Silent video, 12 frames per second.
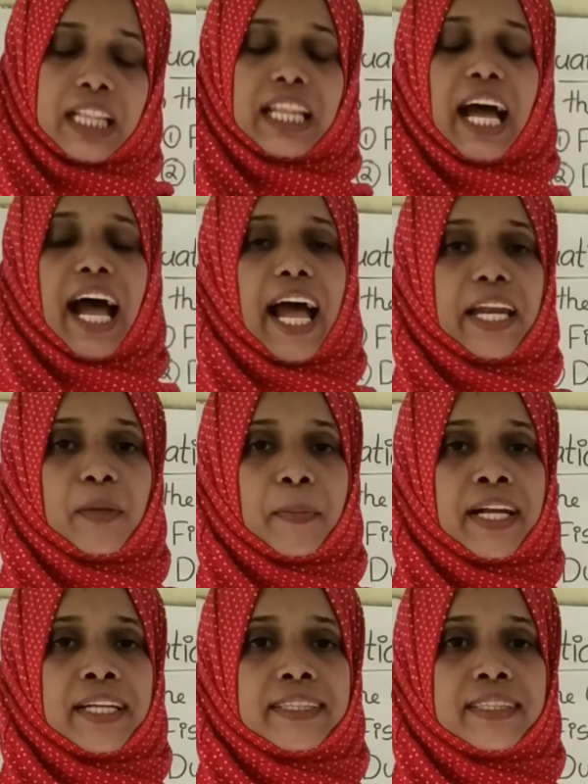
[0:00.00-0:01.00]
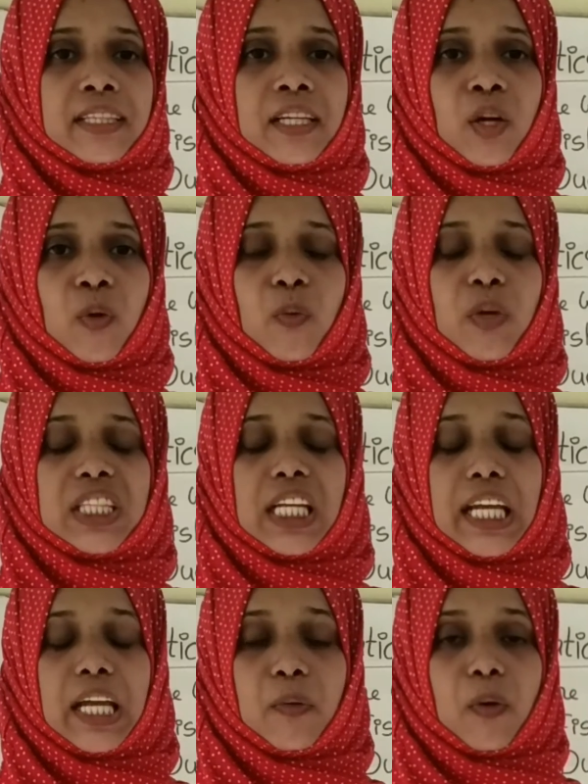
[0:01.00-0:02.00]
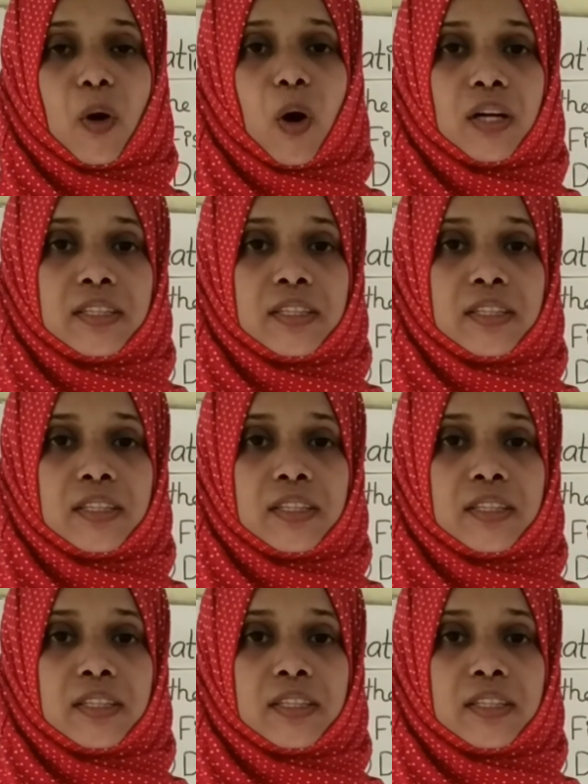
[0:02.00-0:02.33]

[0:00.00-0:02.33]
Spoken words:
The animals which live